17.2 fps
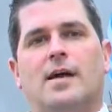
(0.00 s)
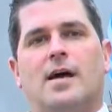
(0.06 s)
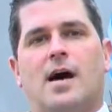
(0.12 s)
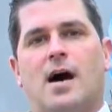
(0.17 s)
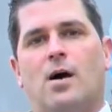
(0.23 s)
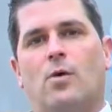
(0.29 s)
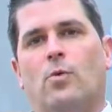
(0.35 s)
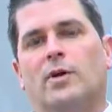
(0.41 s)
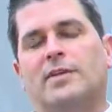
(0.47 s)

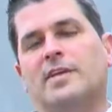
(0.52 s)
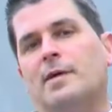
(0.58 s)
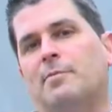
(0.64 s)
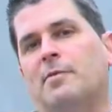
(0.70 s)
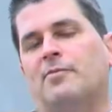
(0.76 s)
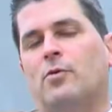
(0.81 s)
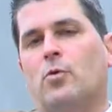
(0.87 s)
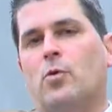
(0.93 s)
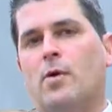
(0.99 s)
what type
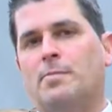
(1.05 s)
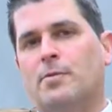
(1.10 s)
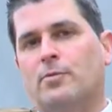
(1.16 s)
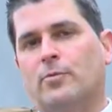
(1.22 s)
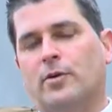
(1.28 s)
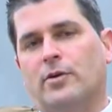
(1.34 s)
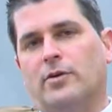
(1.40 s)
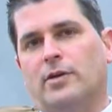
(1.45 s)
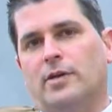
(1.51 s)
of equipment
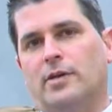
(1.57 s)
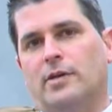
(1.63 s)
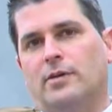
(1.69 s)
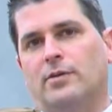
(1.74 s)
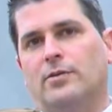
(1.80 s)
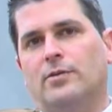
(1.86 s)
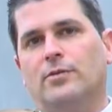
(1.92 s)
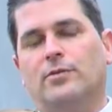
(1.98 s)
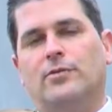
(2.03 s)
we're going to
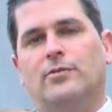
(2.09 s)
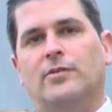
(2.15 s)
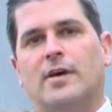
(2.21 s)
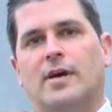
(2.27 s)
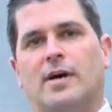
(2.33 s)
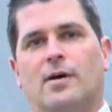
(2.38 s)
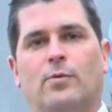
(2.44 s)
use.